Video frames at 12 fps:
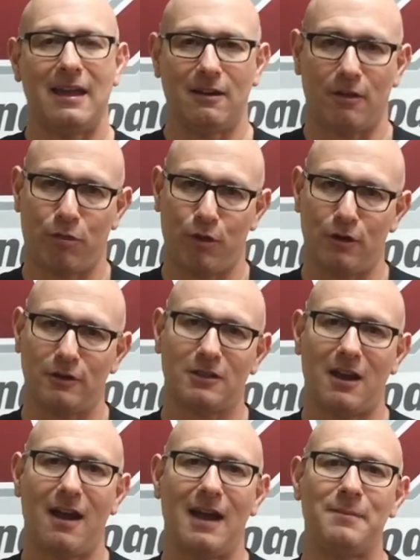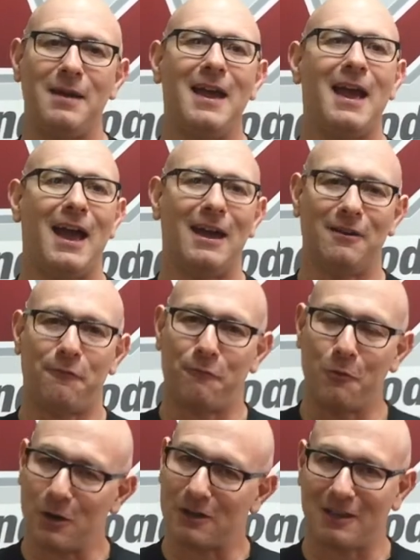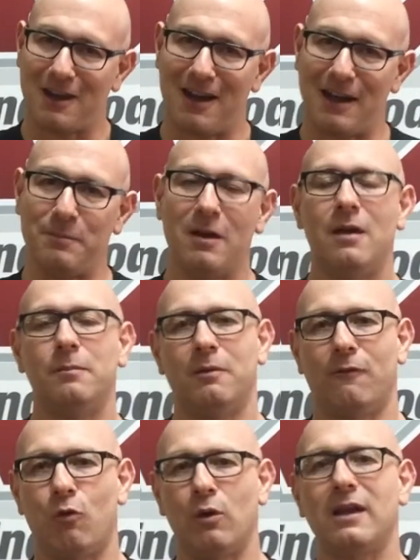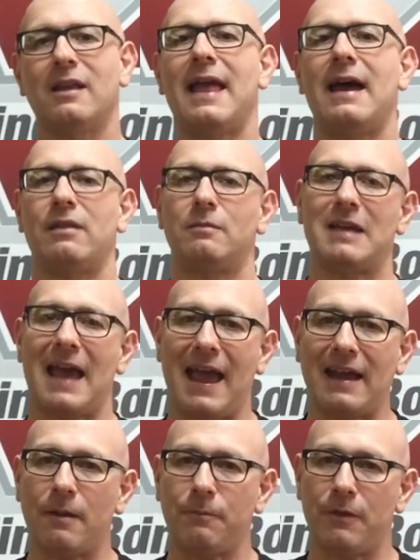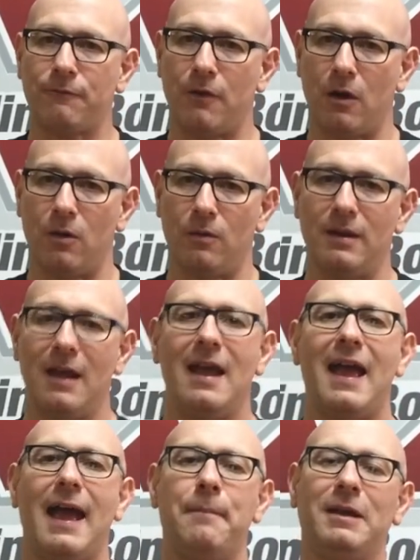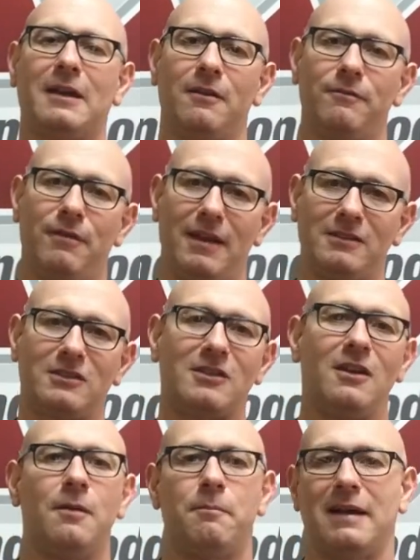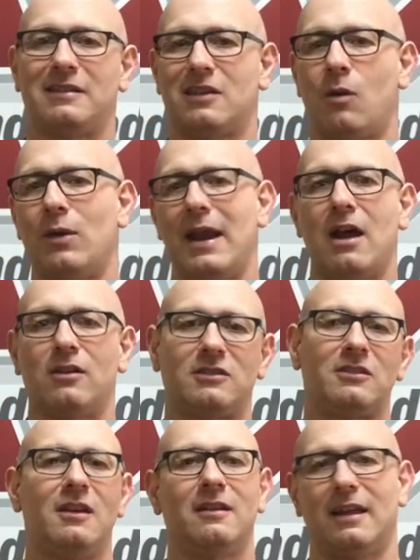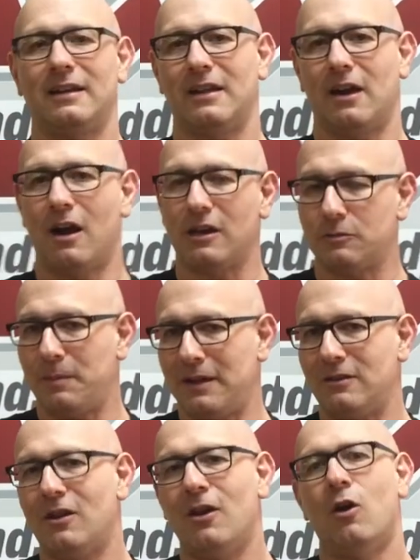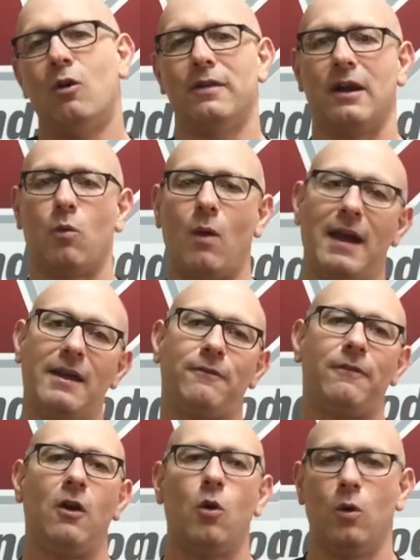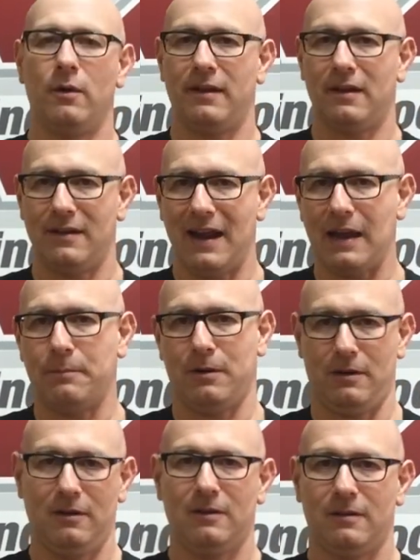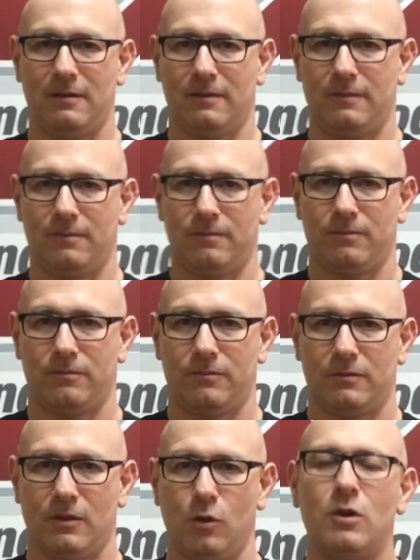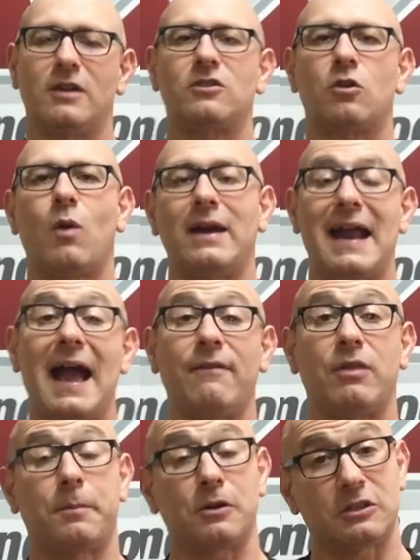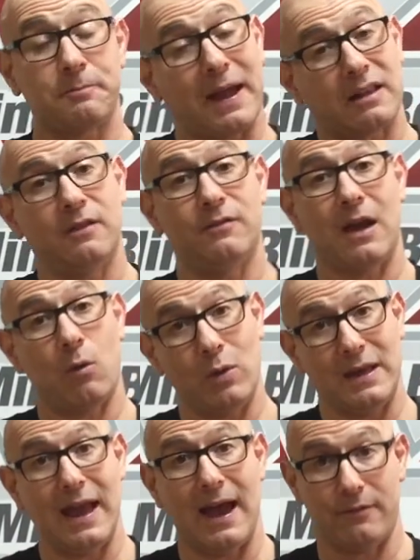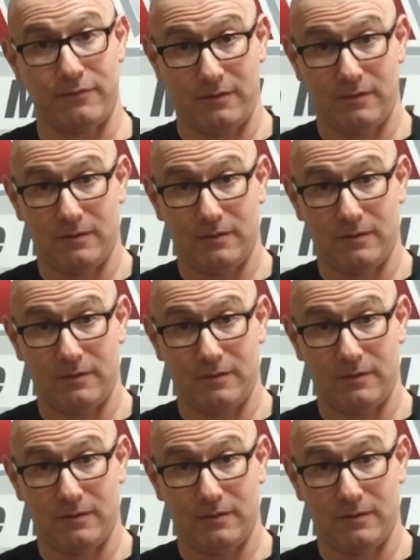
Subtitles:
and a third time and a fourth time before you allow them to hang up the phone and be convinced by someone else, like their husband or their wife or their neighbor, who doesn't quite have the perspective that we have.